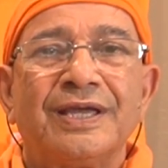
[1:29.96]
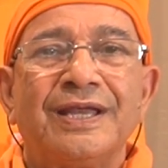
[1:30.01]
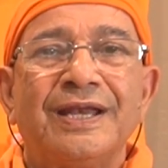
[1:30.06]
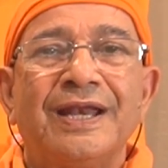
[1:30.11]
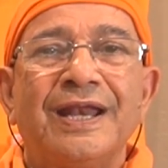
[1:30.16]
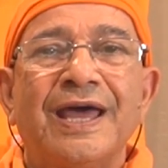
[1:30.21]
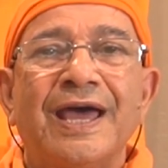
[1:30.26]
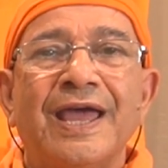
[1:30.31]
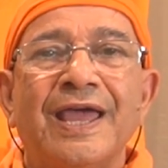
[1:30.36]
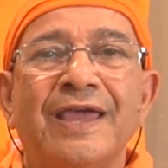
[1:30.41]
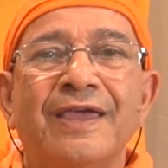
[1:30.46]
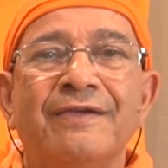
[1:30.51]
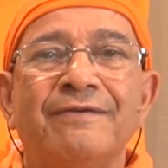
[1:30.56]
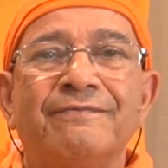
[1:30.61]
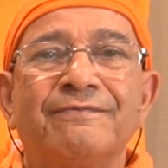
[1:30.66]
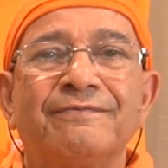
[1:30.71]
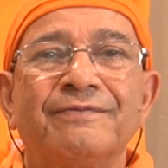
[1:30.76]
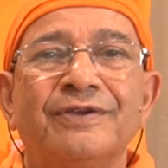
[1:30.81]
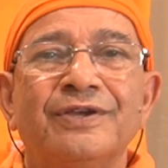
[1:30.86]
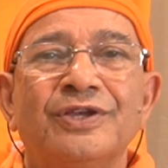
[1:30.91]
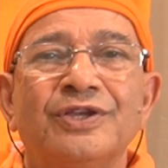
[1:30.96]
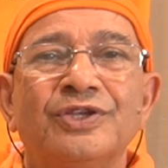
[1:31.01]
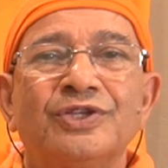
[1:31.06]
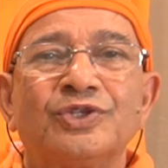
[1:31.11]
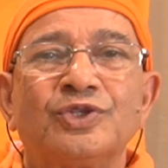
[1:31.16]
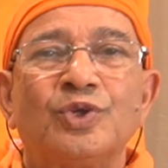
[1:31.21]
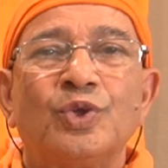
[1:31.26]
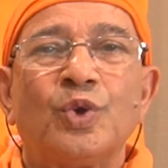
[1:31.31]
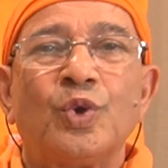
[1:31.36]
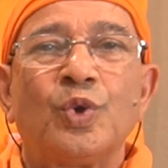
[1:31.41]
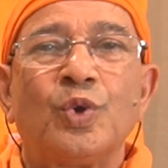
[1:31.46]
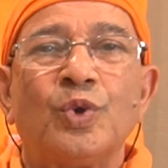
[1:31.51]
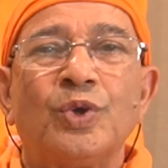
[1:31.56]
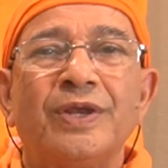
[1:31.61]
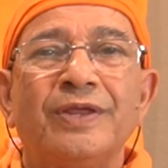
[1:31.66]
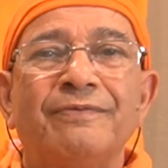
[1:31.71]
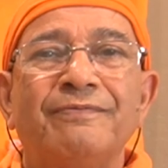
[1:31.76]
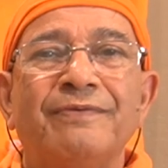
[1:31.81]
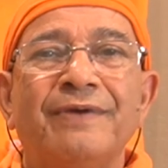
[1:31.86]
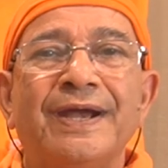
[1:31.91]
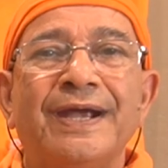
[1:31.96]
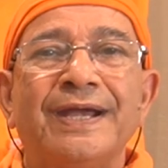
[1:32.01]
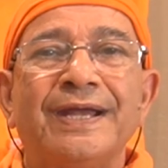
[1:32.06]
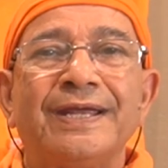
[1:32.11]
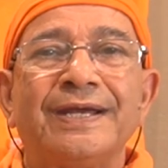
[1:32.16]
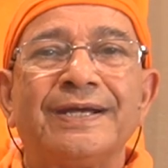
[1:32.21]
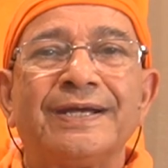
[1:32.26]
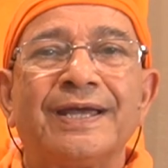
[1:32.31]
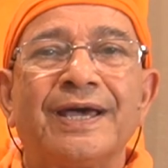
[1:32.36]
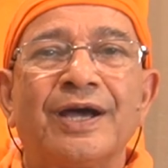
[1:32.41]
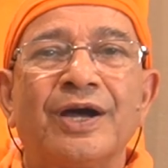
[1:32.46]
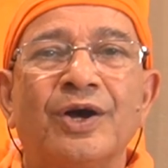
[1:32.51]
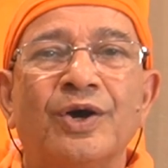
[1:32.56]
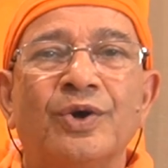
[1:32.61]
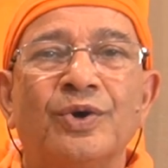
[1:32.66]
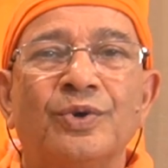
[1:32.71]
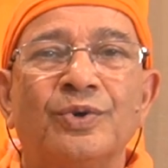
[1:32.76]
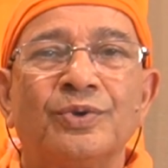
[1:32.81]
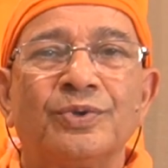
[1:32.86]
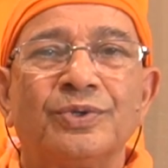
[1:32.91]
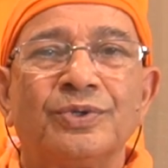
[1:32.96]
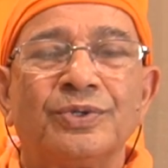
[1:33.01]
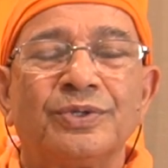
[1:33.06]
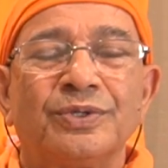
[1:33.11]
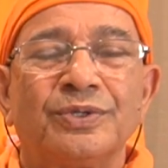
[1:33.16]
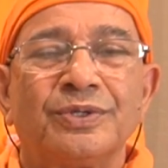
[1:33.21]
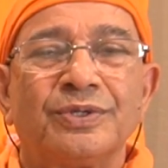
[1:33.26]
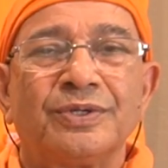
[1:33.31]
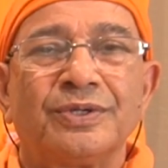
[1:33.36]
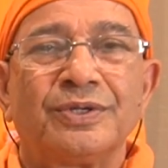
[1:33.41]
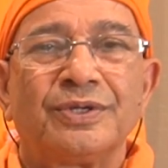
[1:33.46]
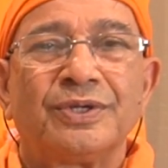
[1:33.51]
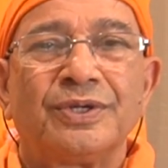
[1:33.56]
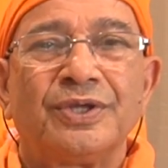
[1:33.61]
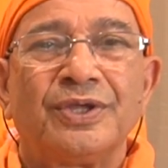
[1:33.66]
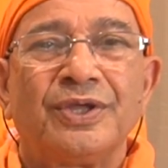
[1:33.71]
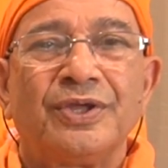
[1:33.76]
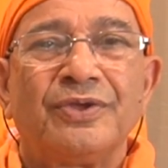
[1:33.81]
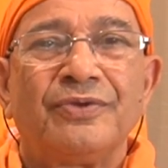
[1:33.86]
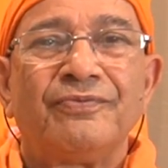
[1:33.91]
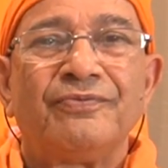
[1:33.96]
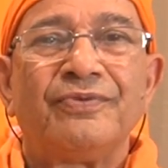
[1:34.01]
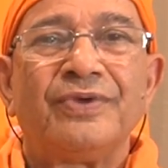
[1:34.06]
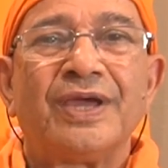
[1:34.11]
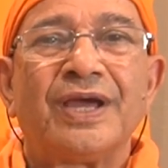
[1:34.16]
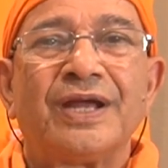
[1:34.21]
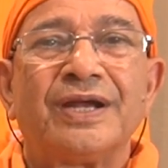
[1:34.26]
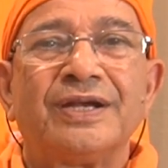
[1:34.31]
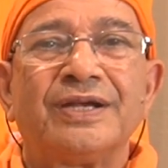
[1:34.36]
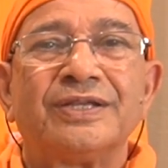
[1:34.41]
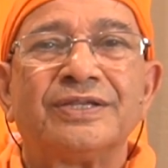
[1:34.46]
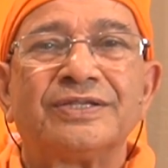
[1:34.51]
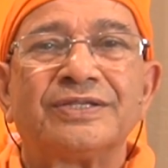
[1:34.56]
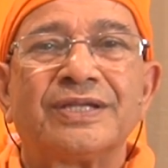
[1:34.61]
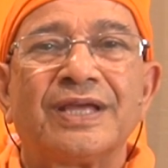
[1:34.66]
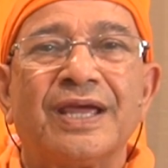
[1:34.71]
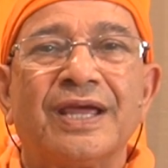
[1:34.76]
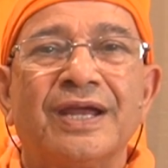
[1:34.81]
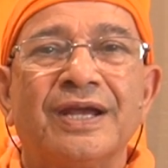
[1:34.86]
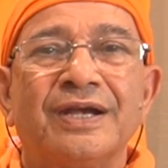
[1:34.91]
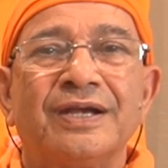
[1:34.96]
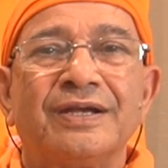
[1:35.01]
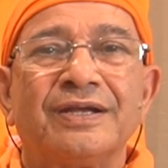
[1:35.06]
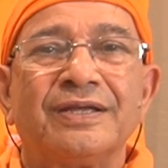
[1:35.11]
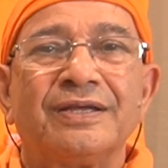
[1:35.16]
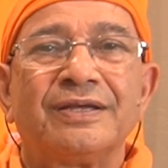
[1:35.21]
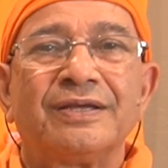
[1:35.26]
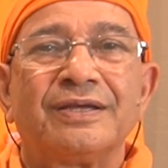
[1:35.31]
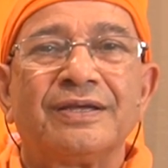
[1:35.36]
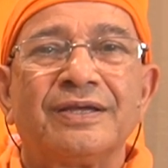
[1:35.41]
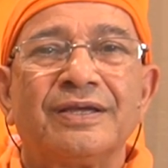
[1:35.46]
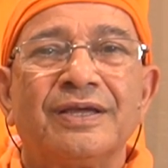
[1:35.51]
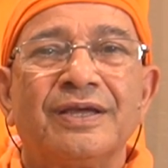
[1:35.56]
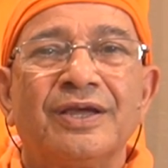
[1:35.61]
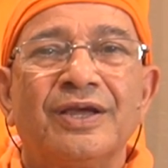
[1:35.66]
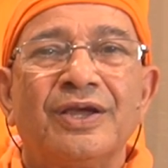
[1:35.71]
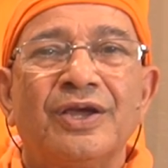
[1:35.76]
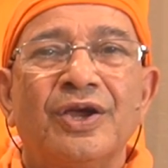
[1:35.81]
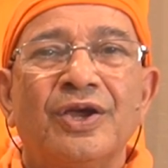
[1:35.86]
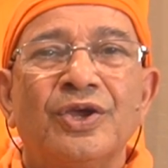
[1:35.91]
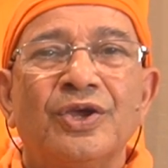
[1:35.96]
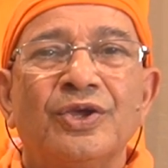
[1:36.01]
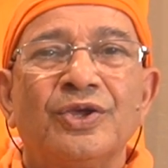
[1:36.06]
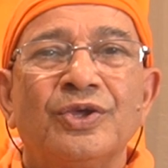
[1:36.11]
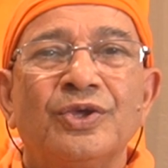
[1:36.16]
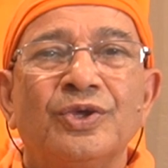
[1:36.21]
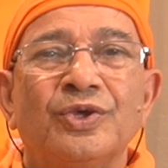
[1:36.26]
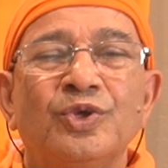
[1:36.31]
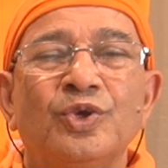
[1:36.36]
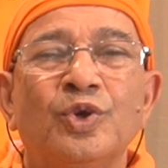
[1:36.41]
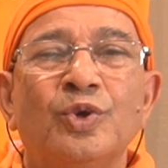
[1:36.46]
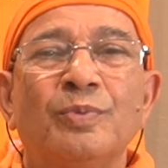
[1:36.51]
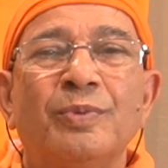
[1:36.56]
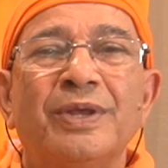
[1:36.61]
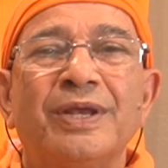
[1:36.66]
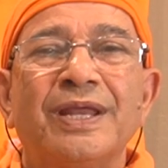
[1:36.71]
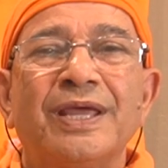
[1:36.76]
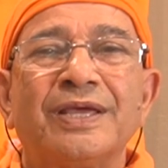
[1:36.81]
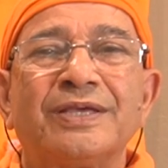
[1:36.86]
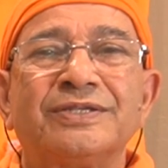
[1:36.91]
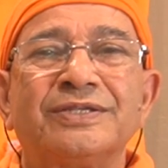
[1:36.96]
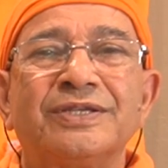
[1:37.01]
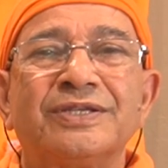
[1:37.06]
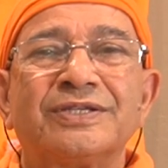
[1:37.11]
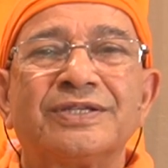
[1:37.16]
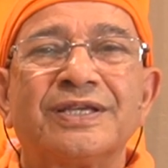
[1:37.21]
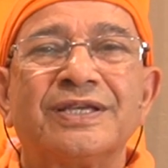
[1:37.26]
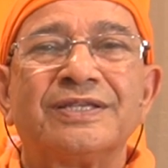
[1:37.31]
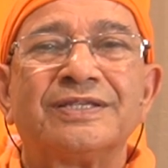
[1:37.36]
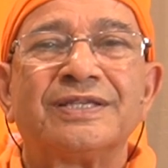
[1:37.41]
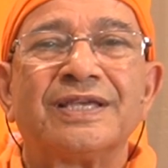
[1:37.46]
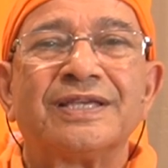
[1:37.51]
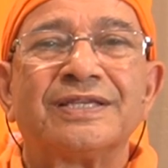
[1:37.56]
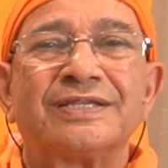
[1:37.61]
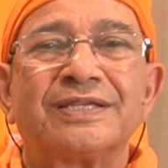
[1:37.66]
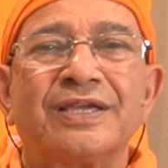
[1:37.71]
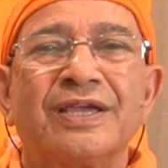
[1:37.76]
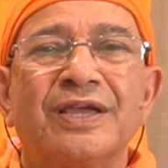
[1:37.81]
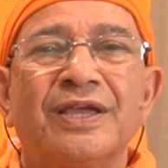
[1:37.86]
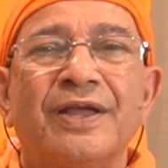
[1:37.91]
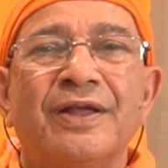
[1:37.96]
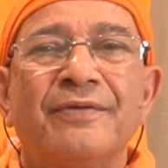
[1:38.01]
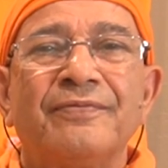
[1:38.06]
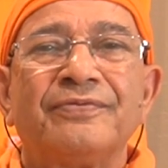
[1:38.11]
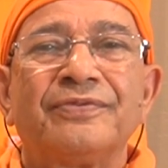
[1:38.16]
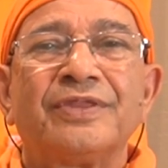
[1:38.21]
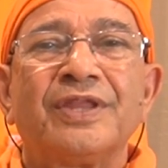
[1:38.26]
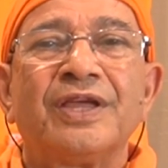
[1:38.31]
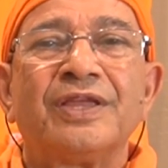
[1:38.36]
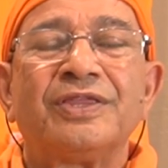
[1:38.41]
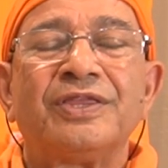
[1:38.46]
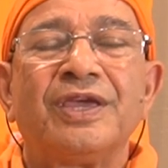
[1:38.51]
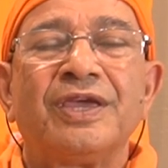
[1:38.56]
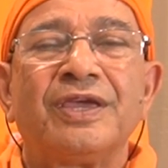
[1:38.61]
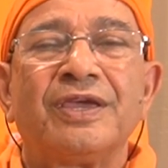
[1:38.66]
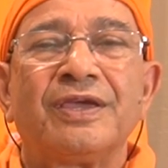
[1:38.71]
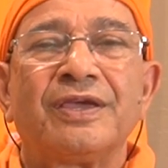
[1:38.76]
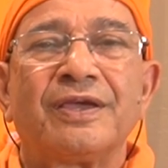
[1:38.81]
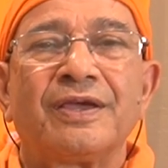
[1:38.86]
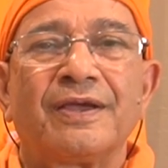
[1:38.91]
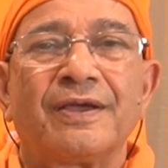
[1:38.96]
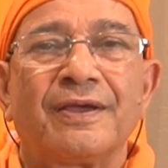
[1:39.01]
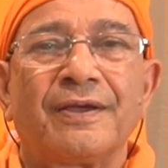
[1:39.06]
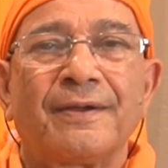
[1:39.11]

life slowly fading down, we understand human existence as nothing.